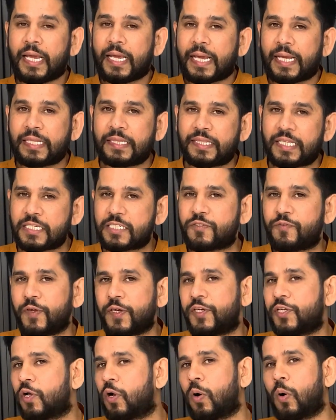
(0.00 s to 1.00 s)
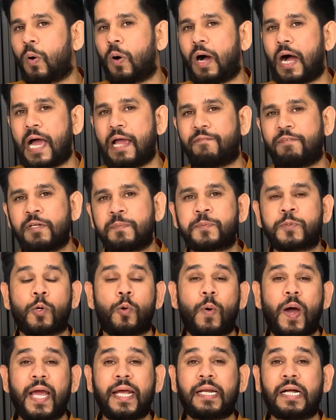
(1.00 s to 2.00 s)
In this video, I will
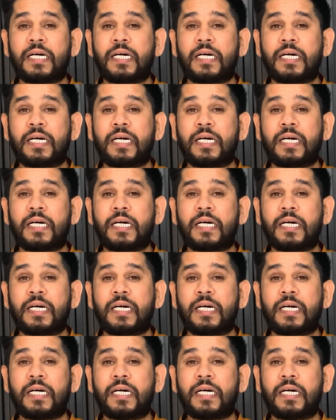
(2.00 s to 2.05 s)
provide